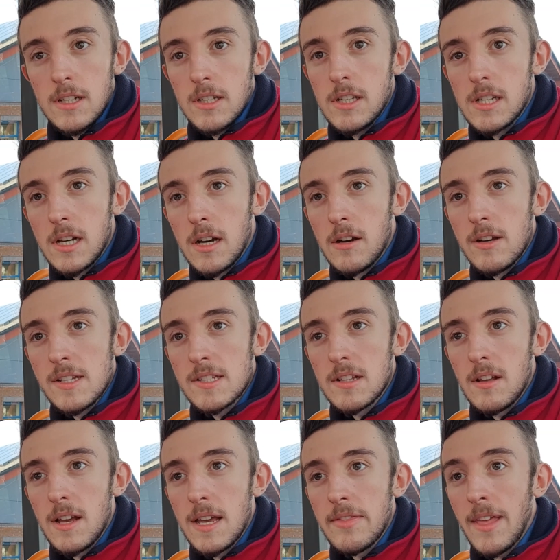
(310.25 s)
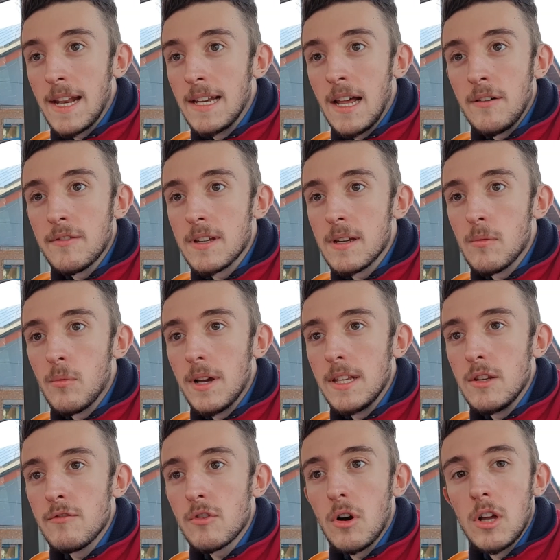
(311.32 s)
You know, it's like they love it when
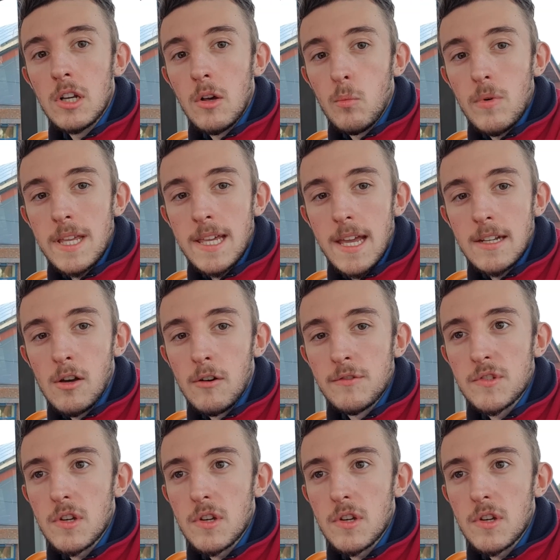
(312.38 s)
you've got a long weekend off.